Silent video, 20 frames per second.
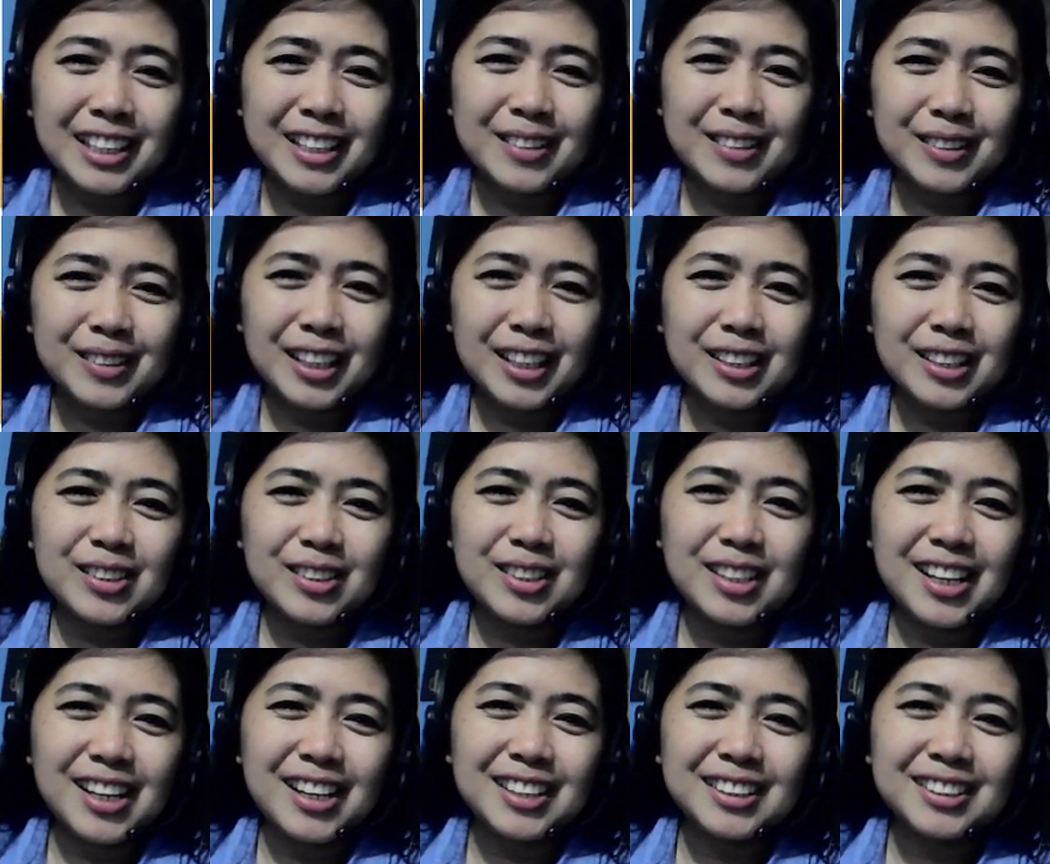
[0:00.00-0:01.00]
Okay, do
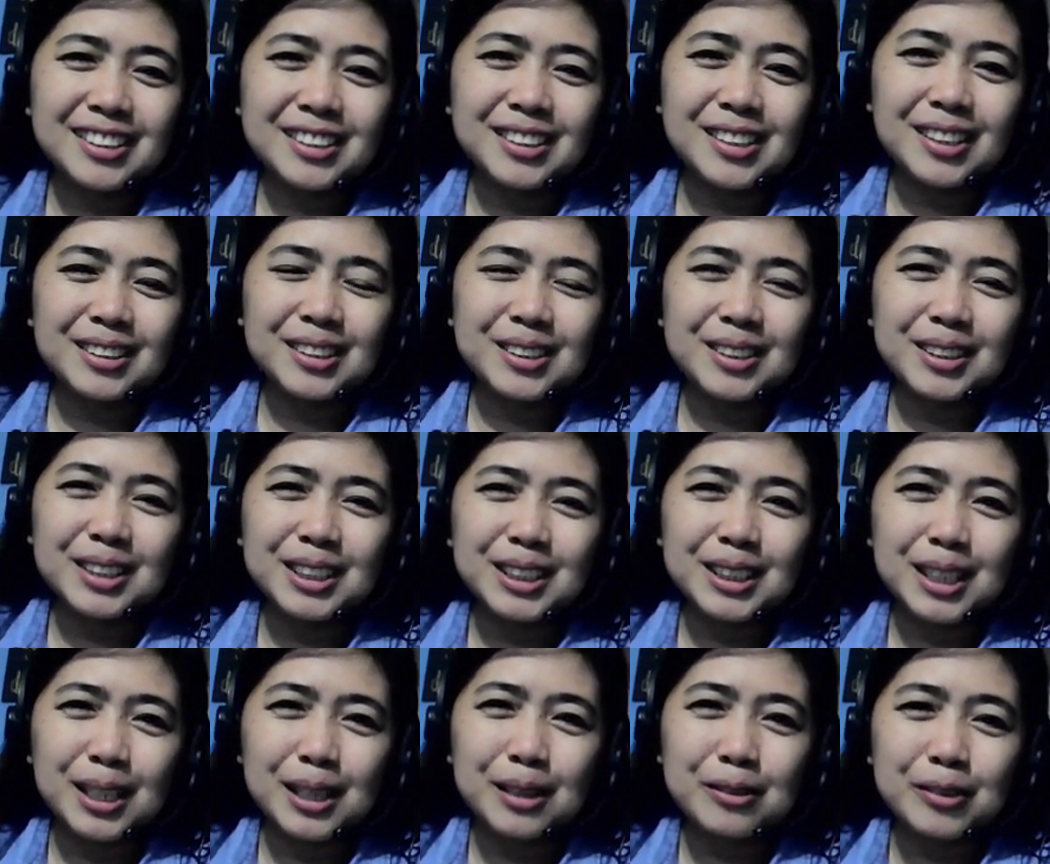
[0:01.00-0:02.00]
not talk to
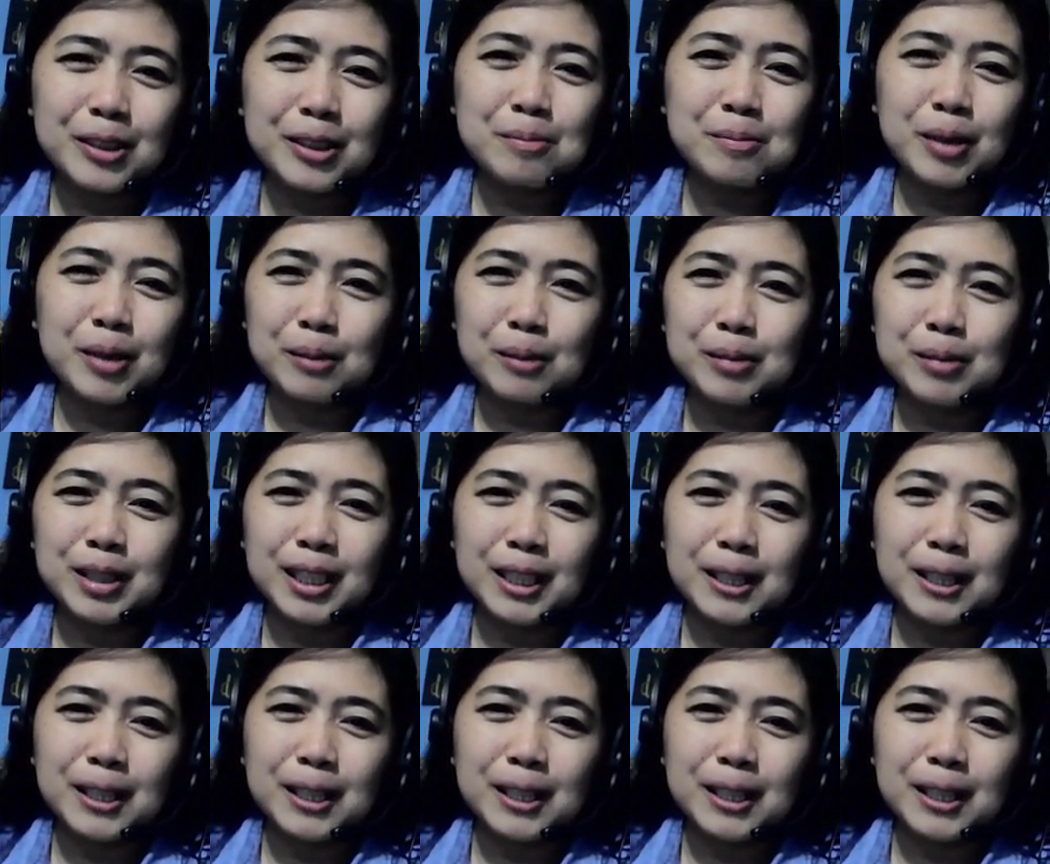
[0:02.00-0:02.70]
yourself in public.